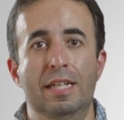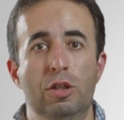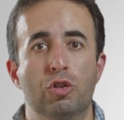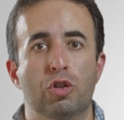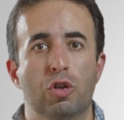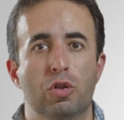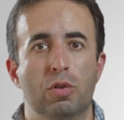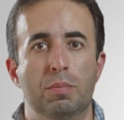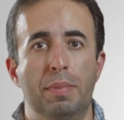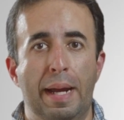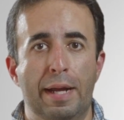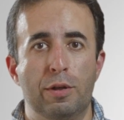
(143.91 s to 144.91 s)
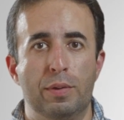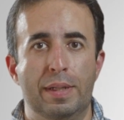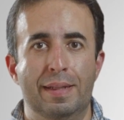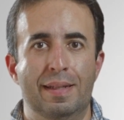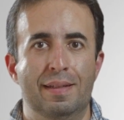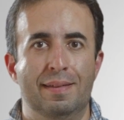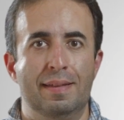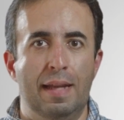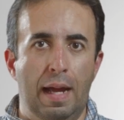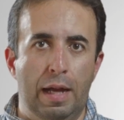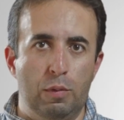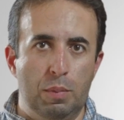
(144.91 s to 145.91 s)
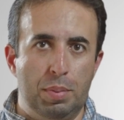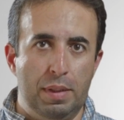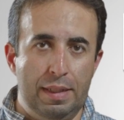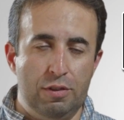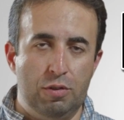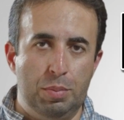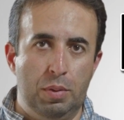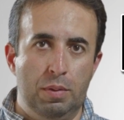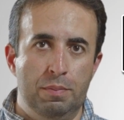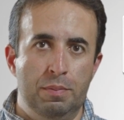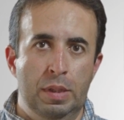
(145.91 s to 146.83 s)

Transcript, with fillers: internal battery that is not replaceable.